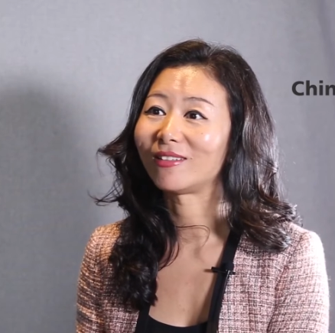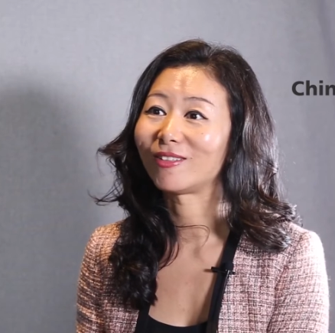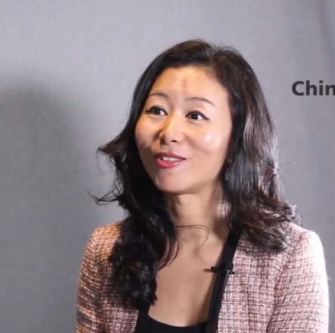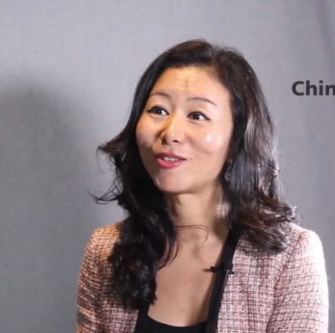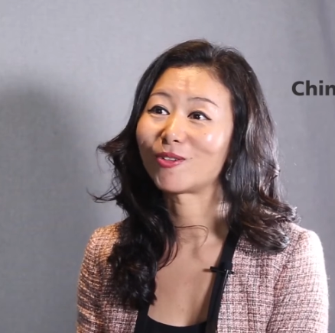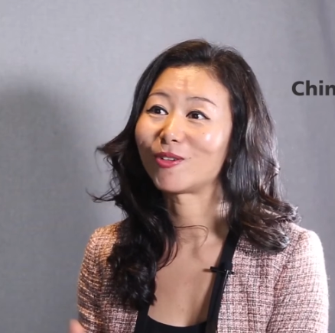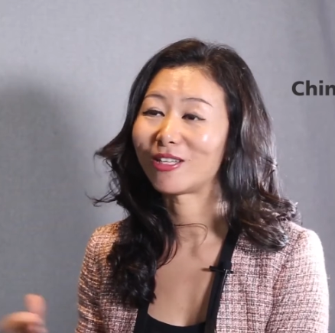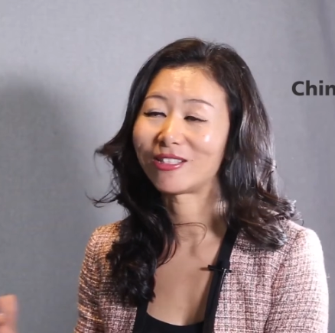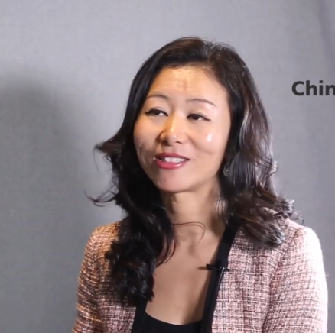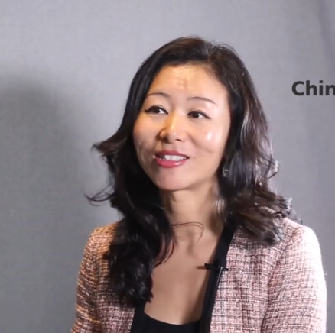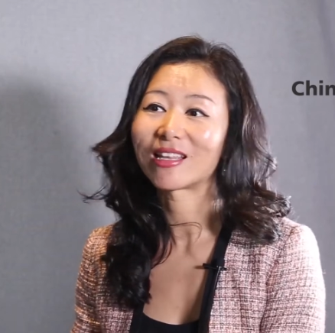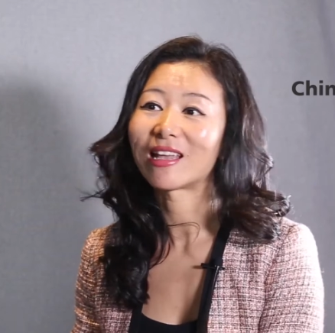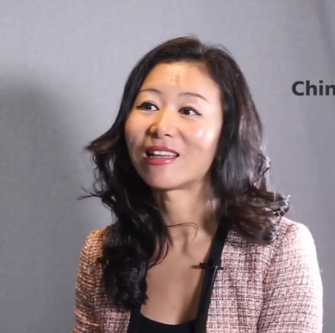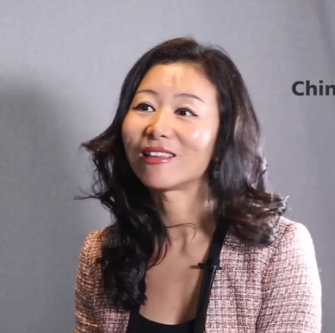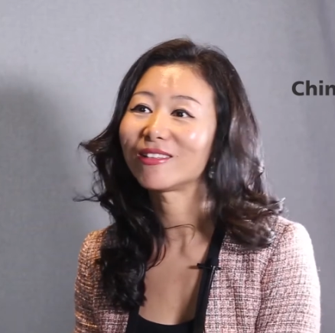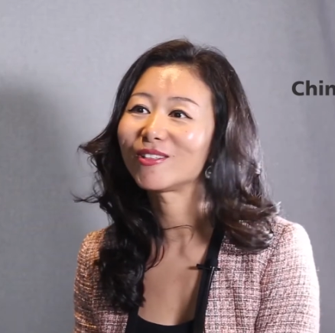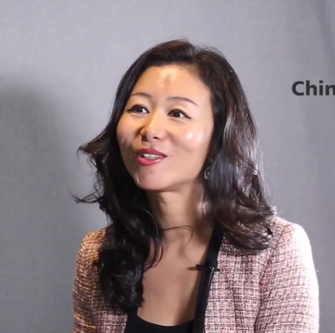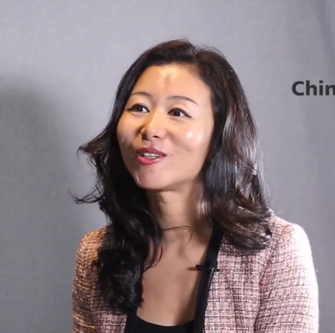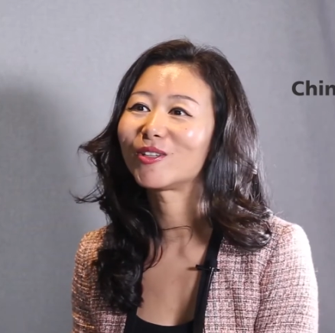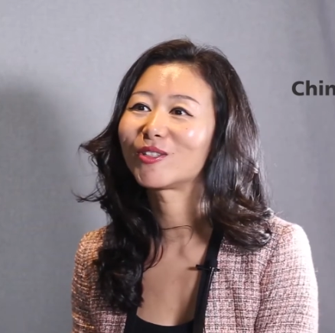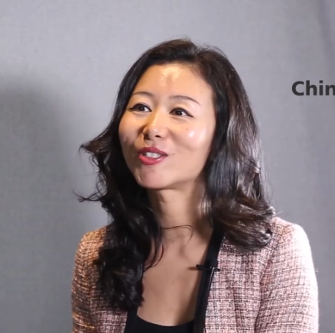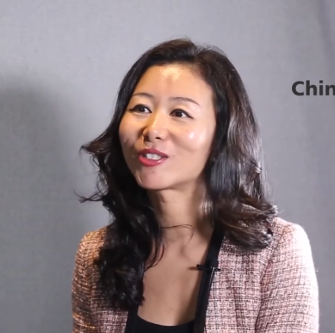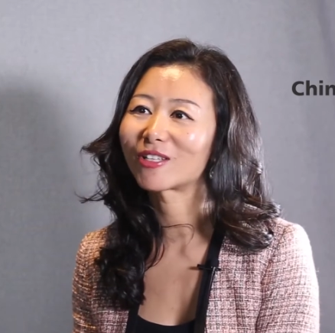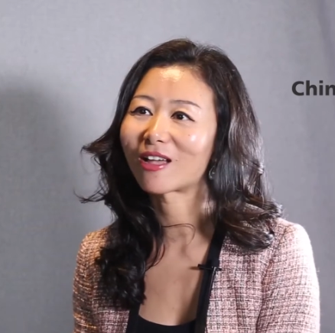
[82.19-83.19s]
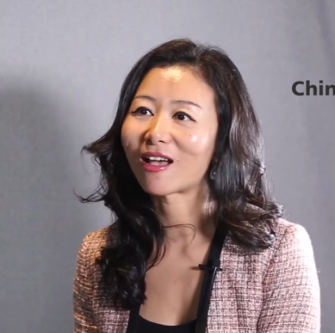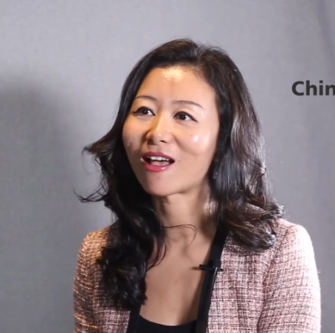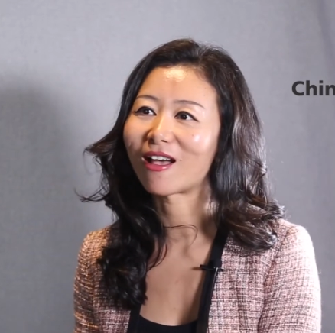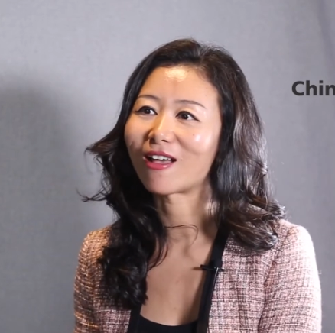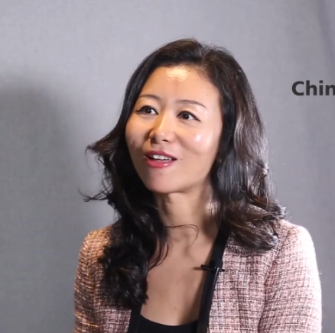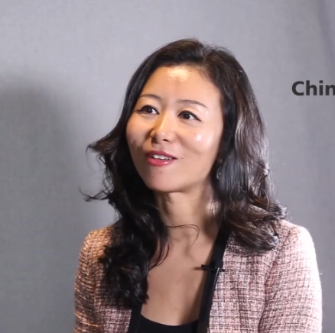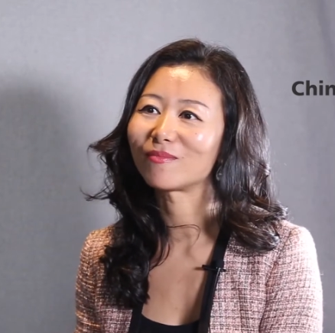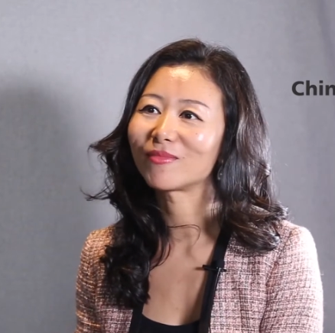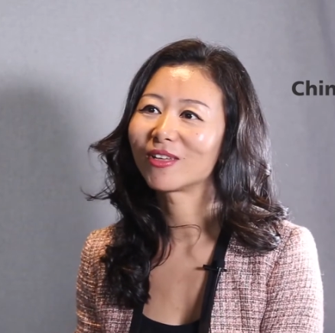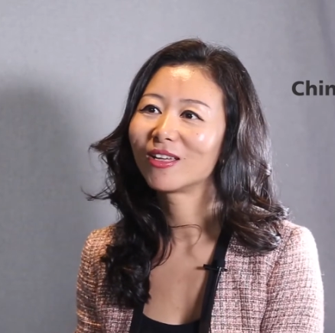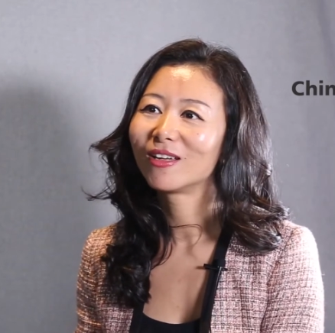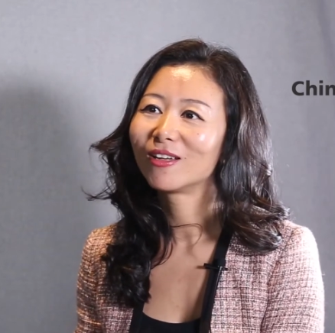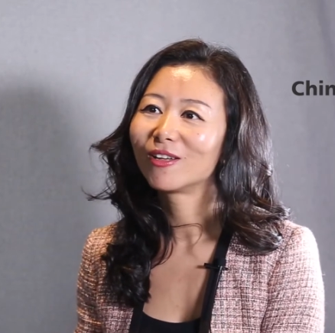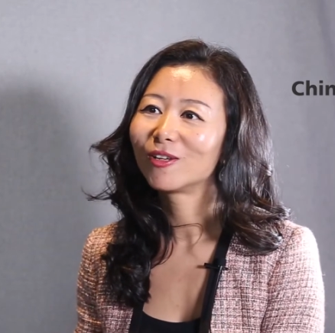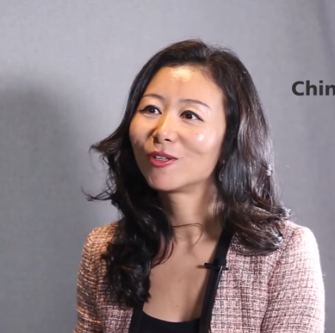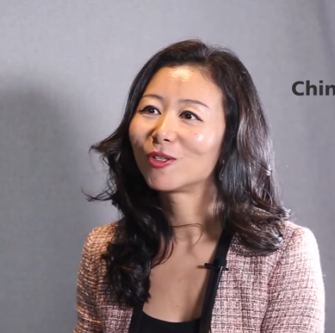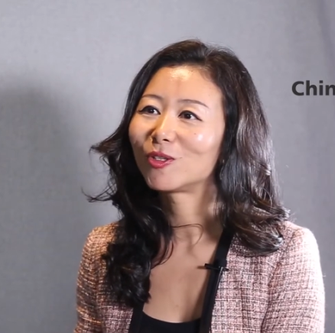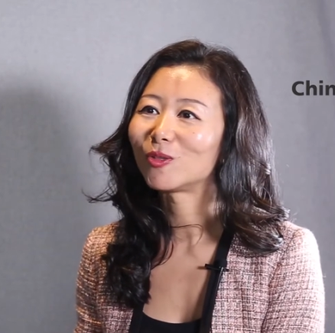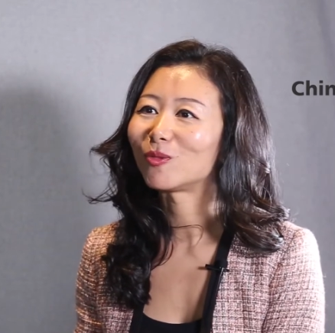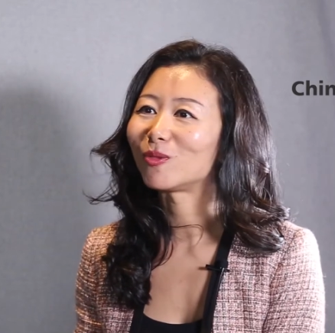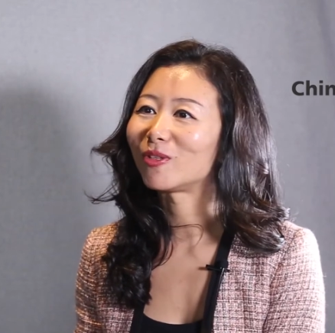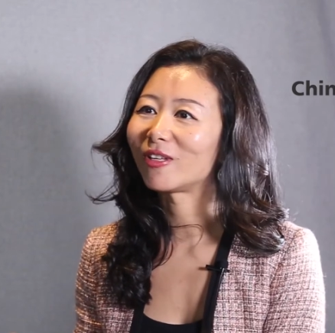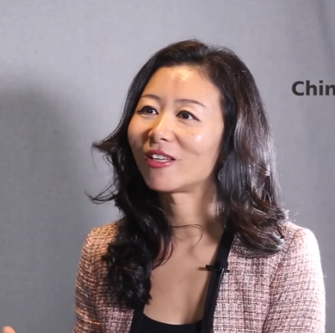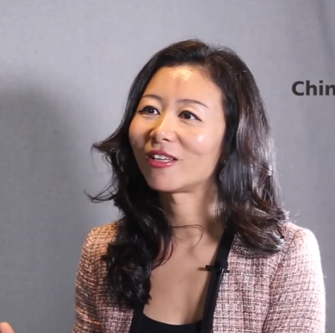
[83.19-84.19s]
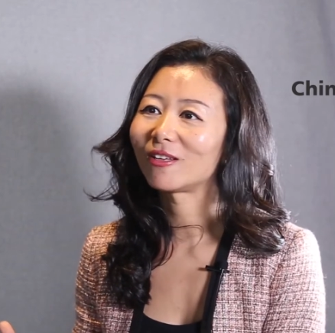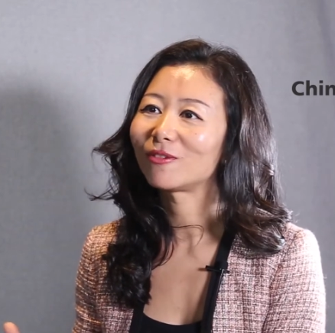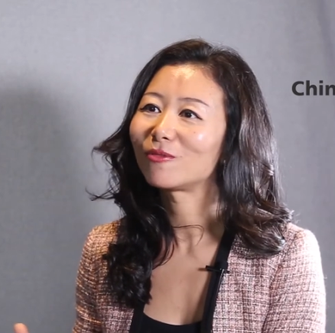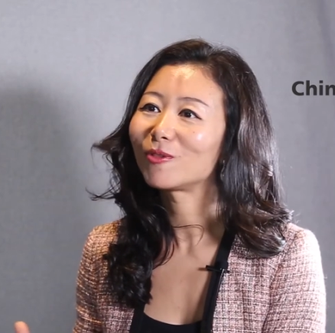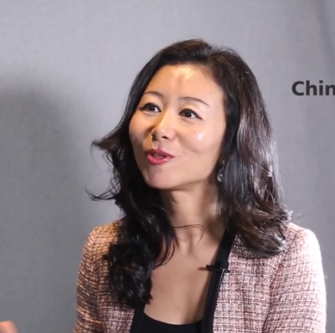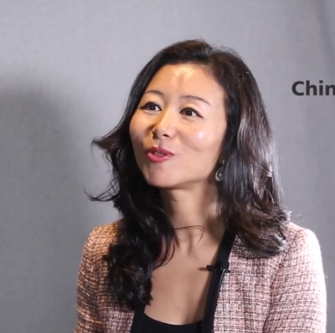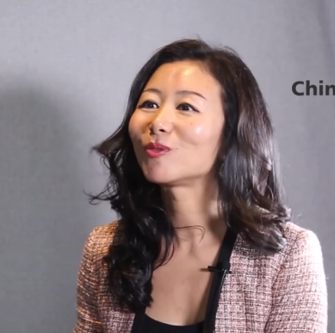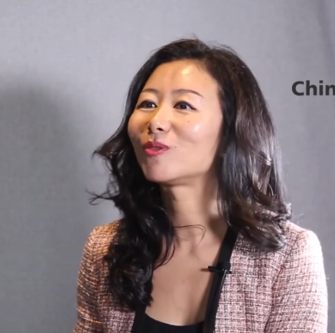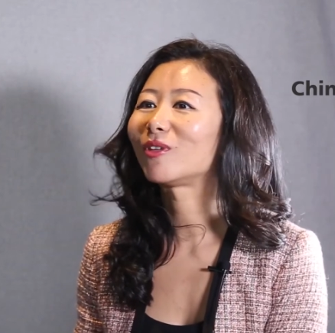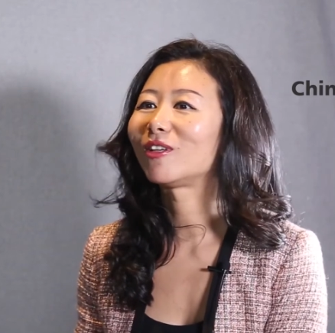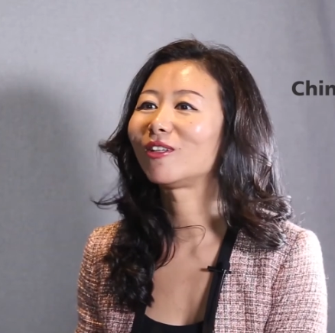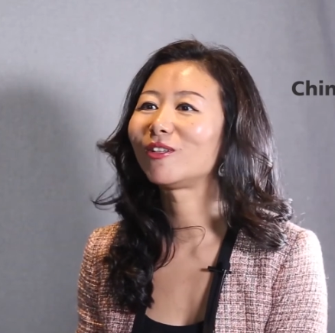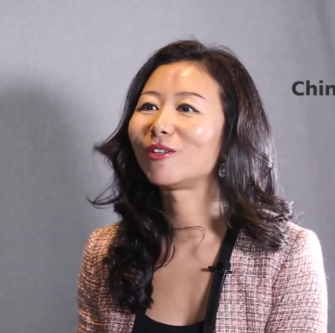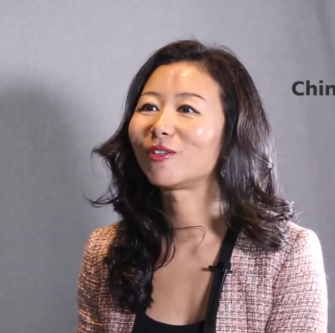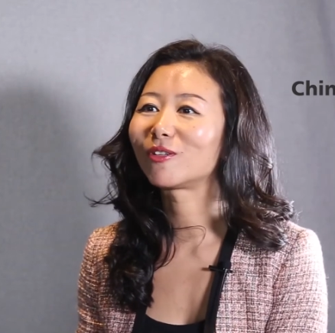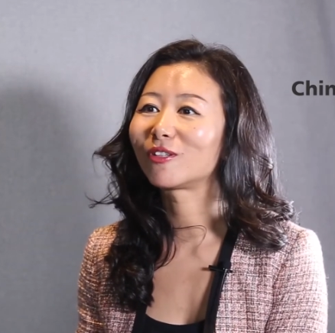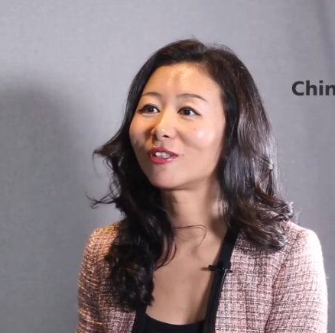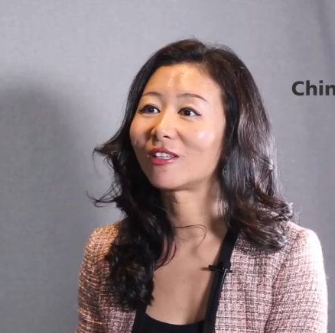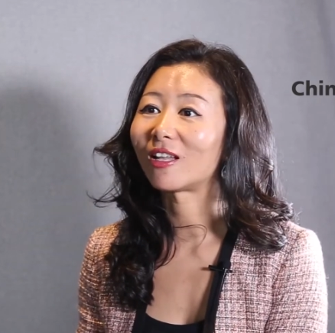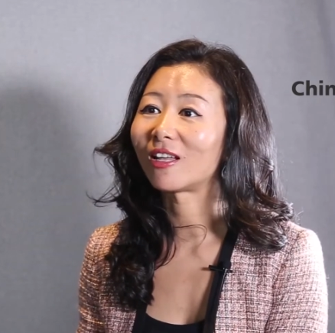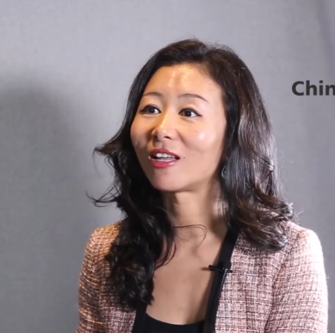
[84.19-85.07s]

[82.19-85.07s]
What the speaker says: You know, in 10 years time, what do they look